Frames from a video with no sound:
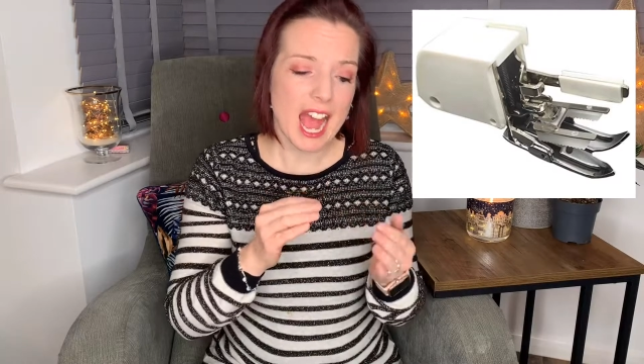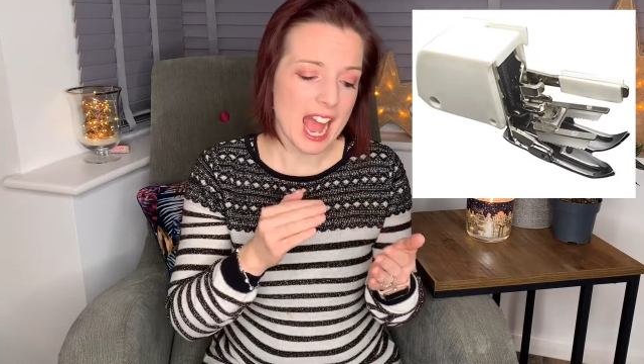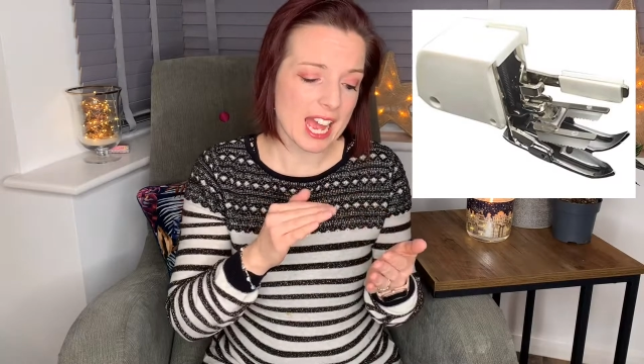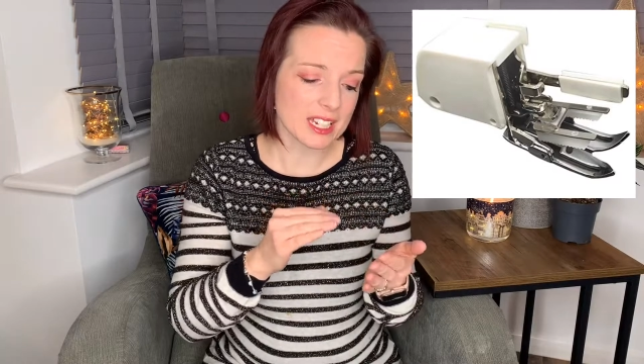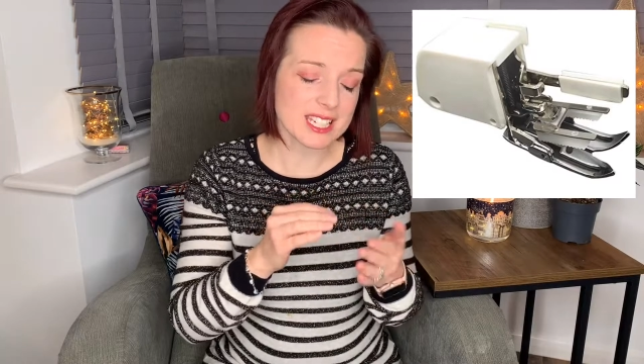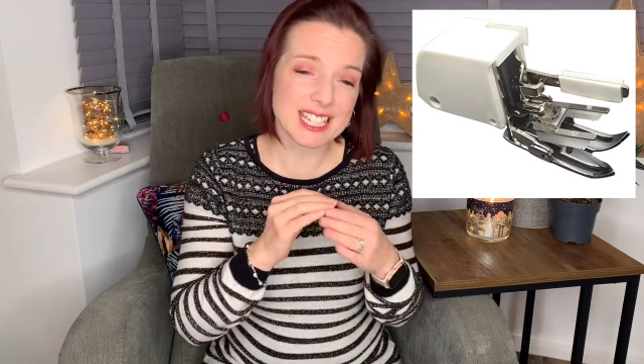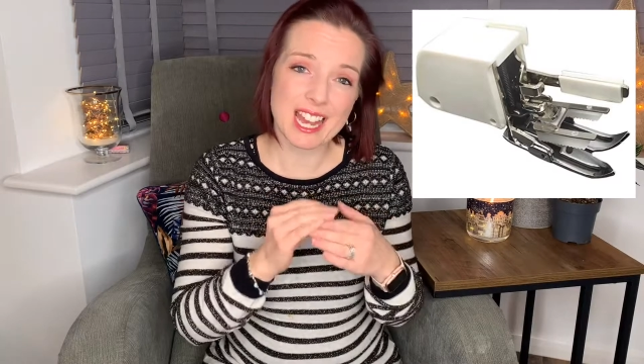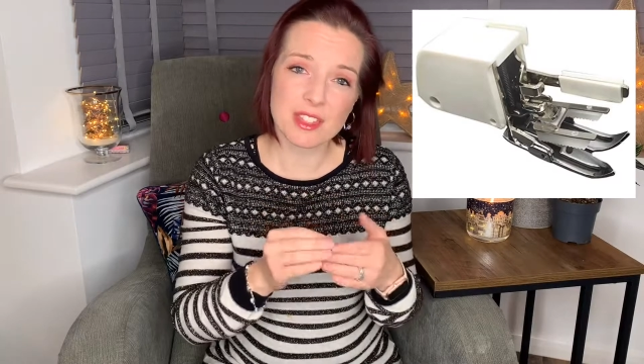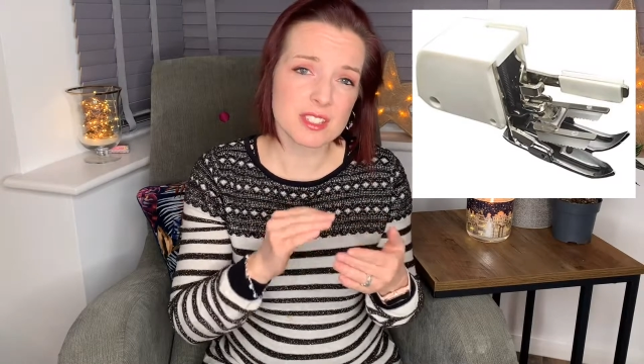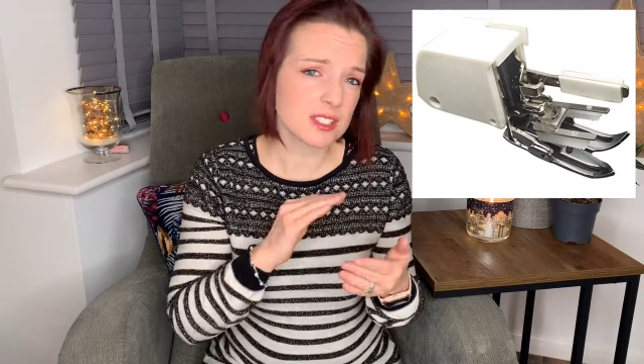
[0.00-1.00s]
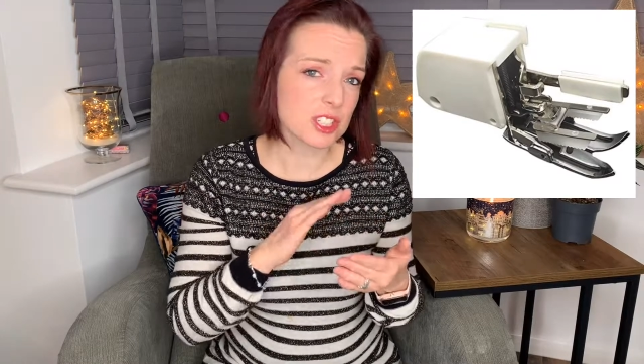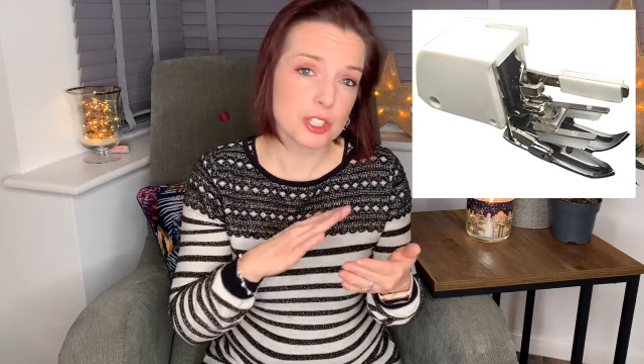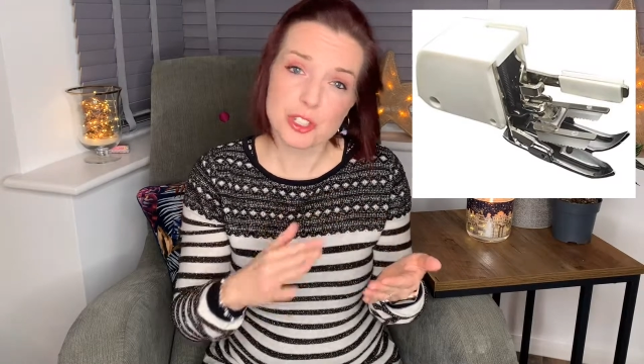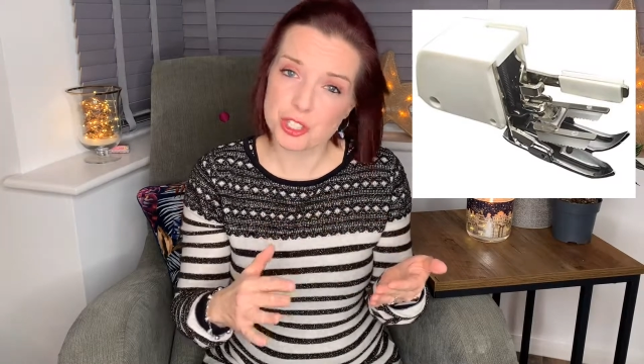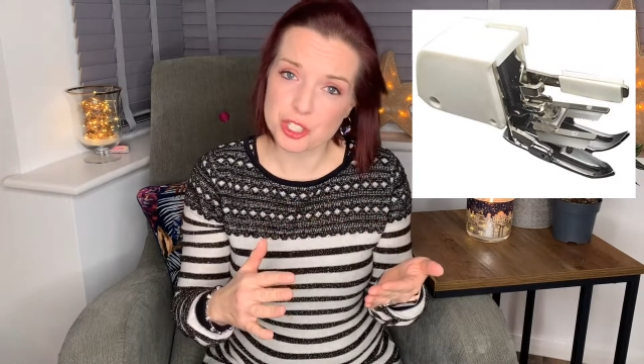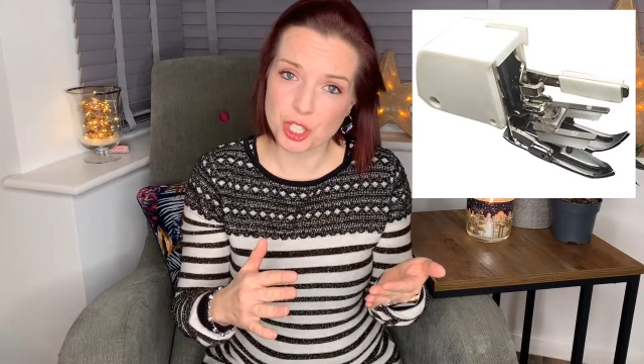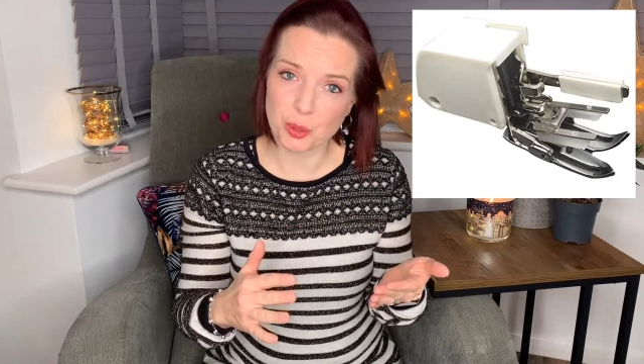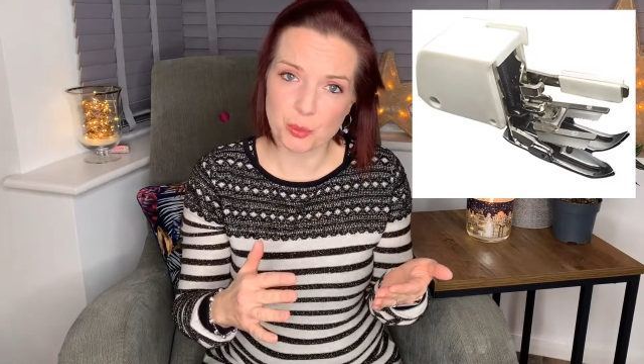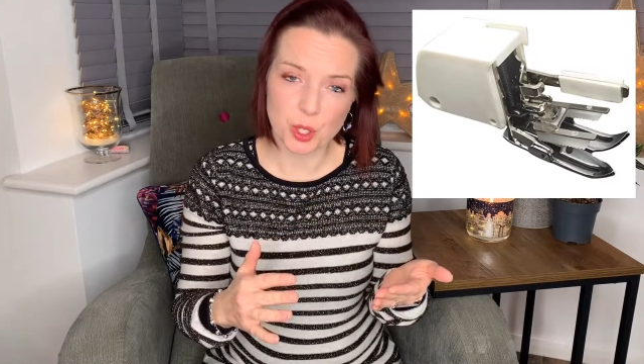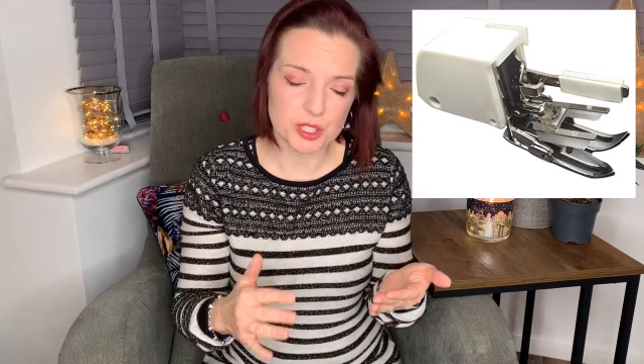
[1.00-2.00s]
and gathers that you just
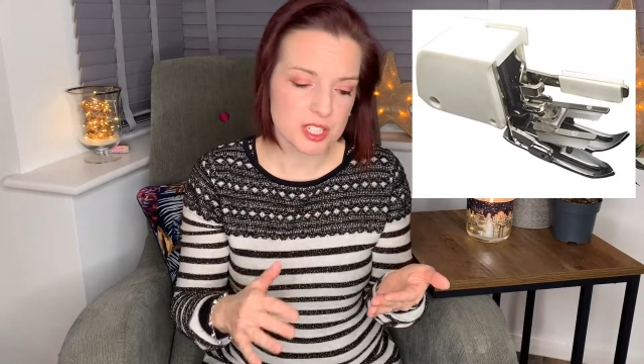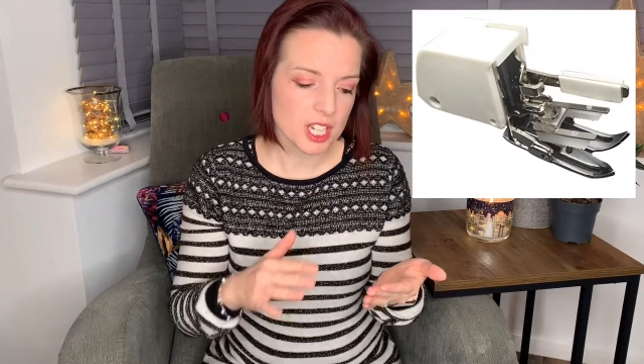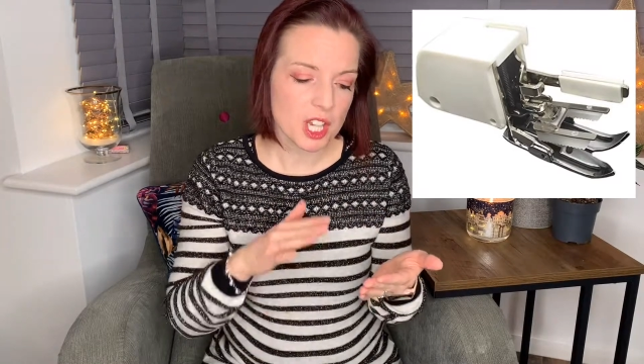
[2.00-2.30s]
don't want.